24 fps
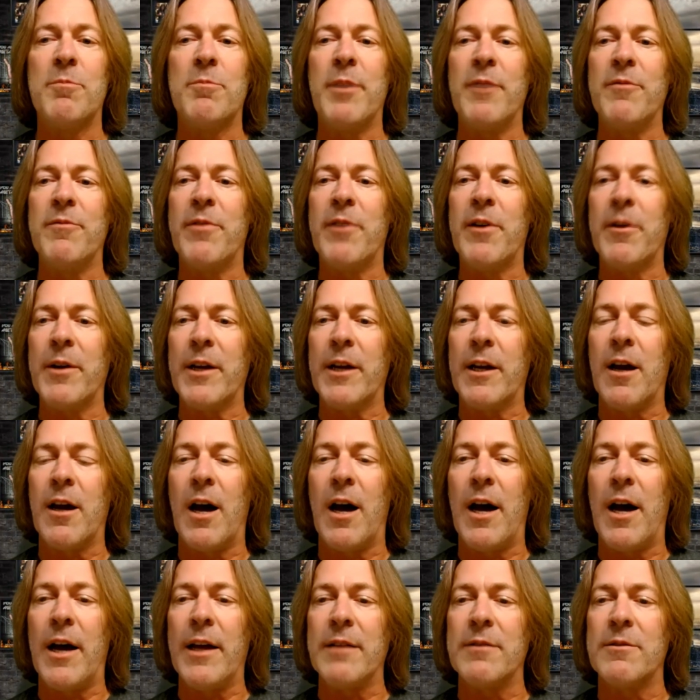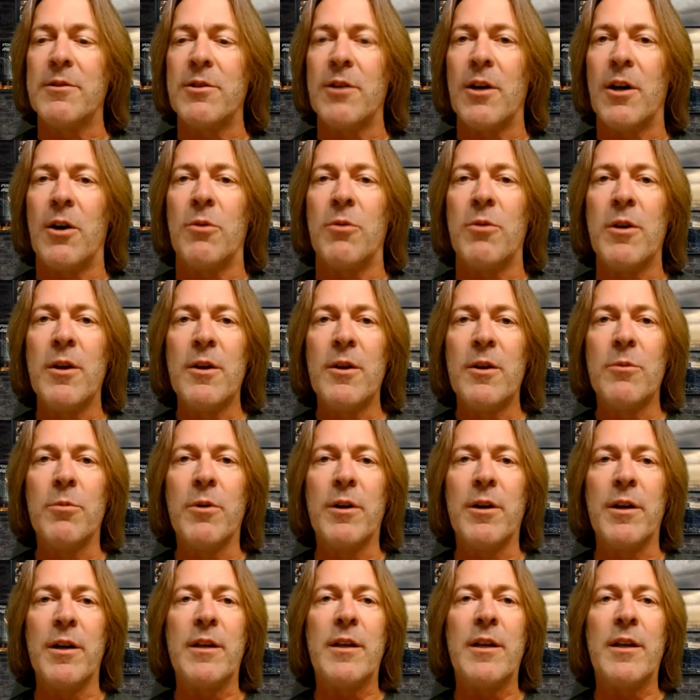been very kind. So
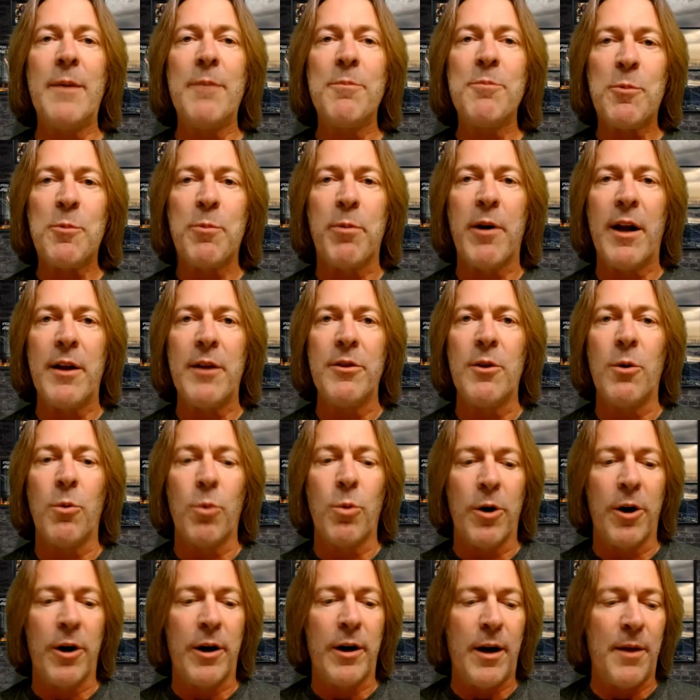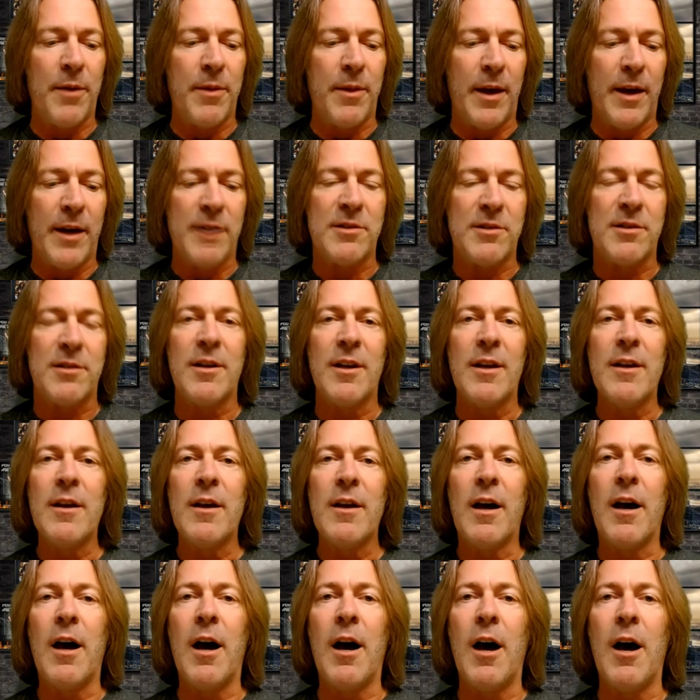we're going to keep spreading the word on this.
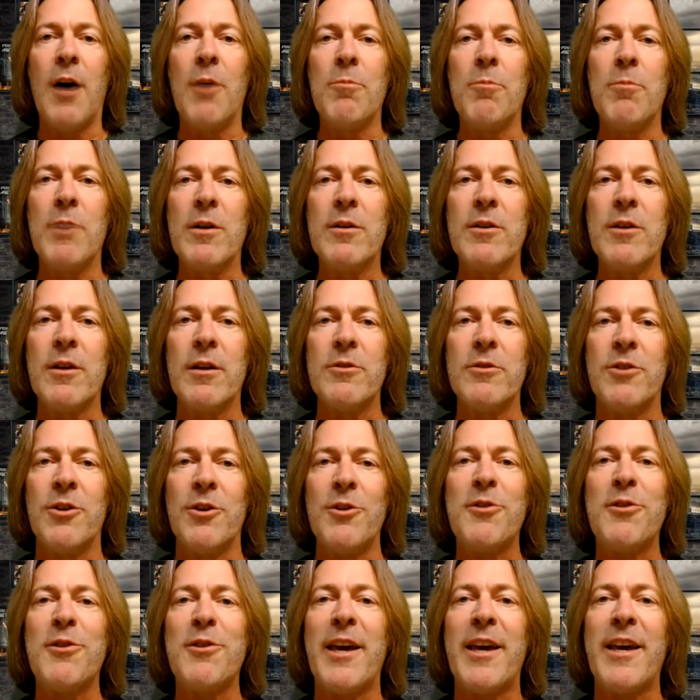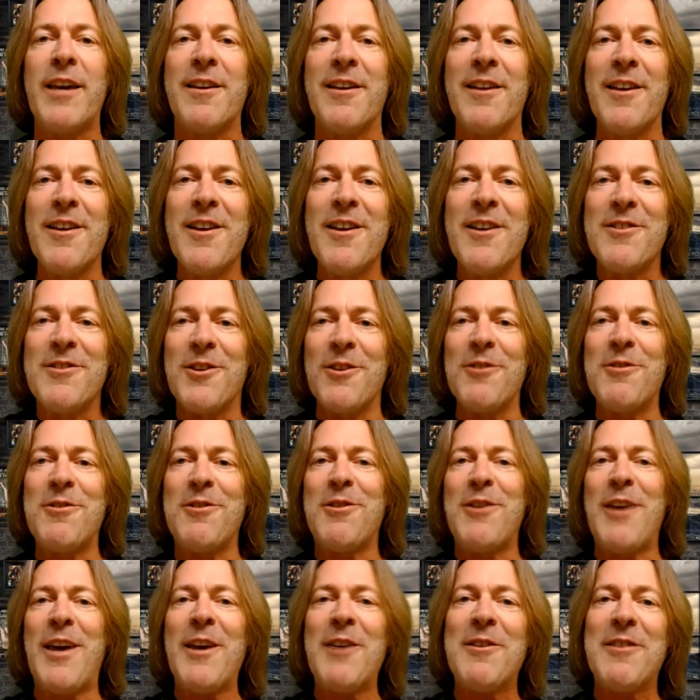Do you think? Do you
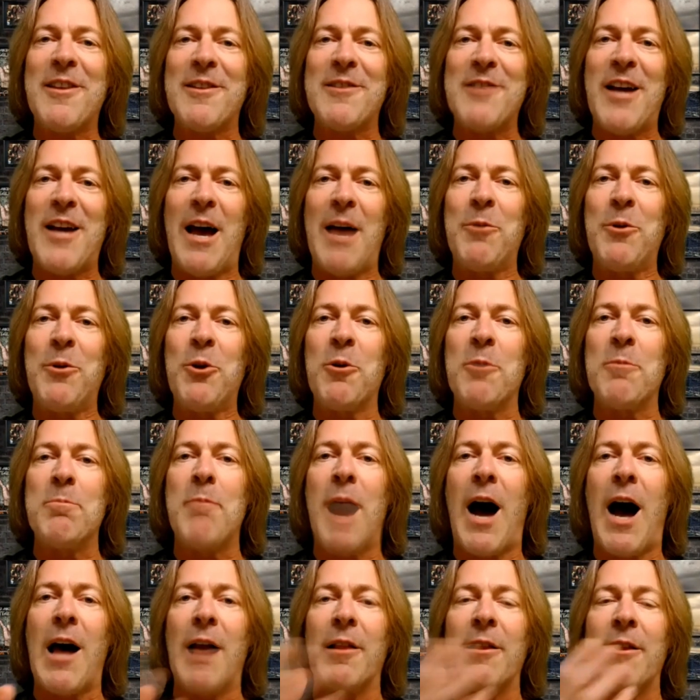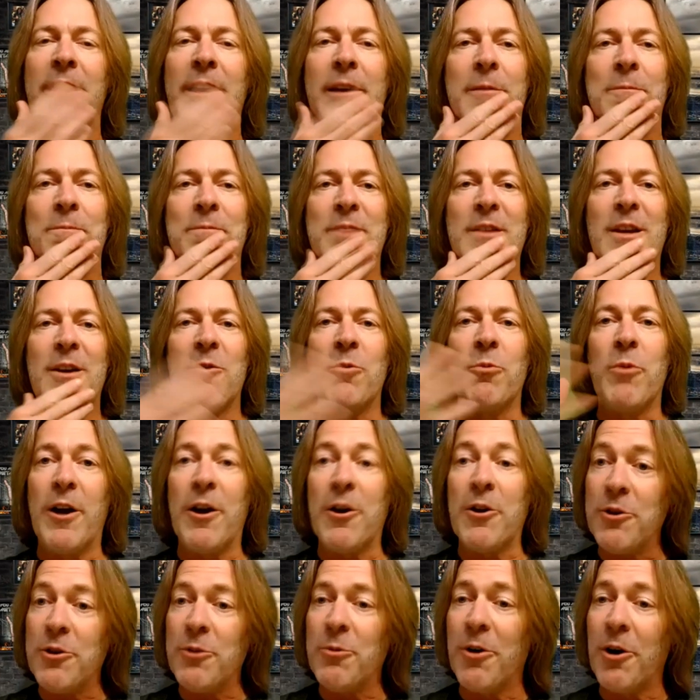think the time you were in Motley,
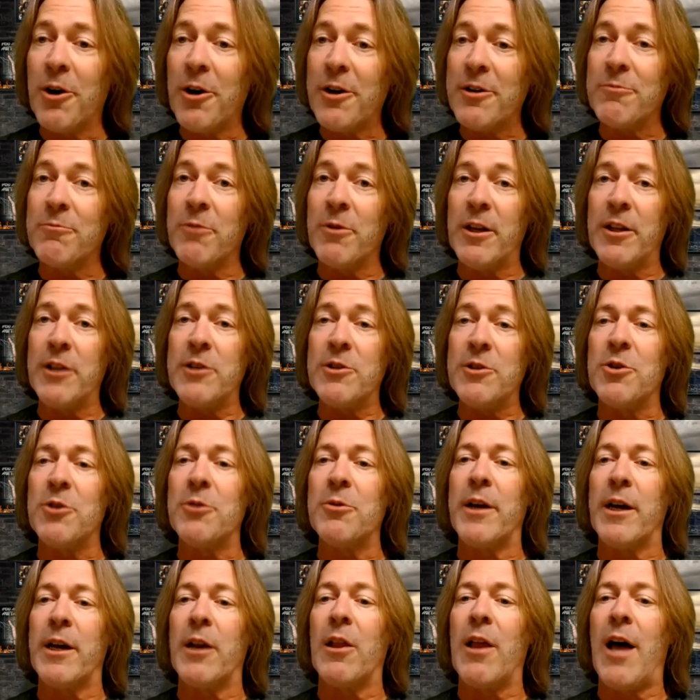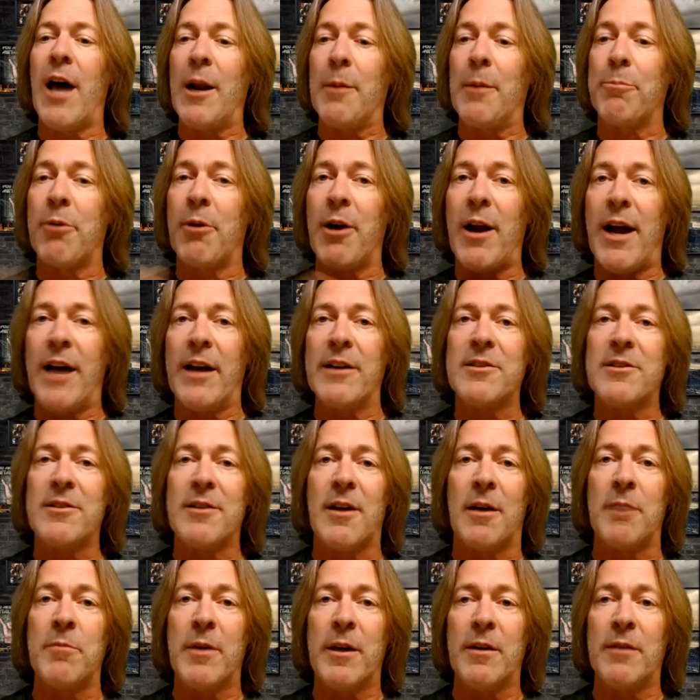where you weren't really doing a lot of
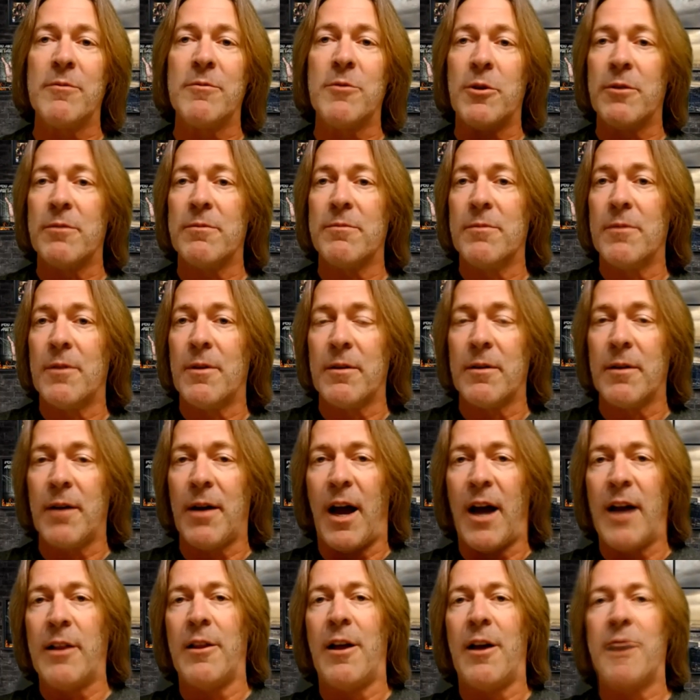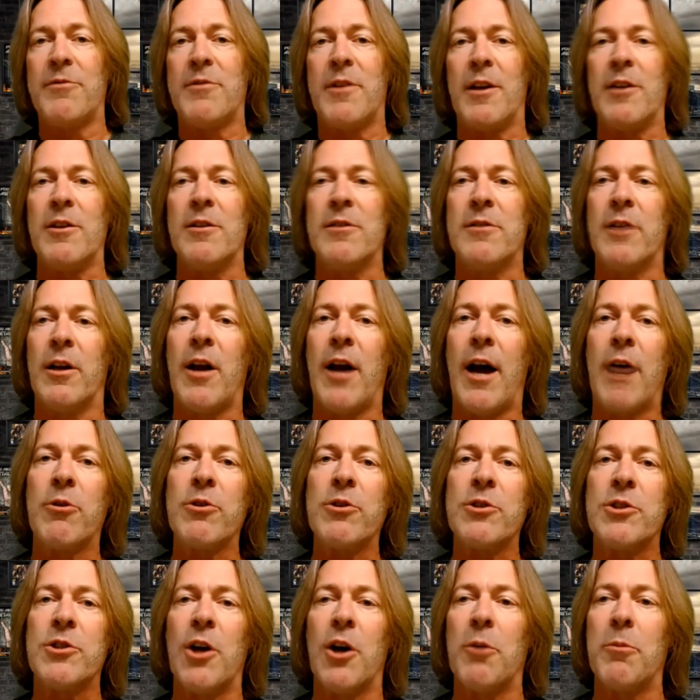press? I mean, I love that you did
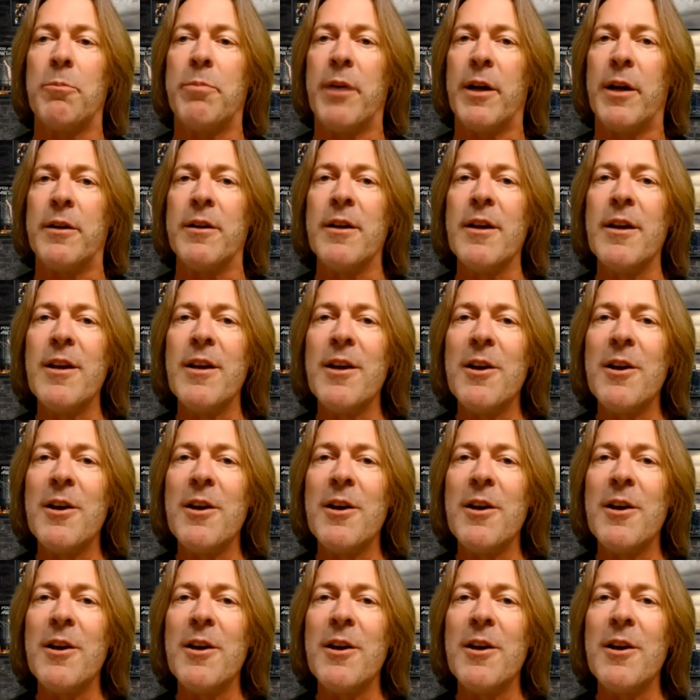our show, but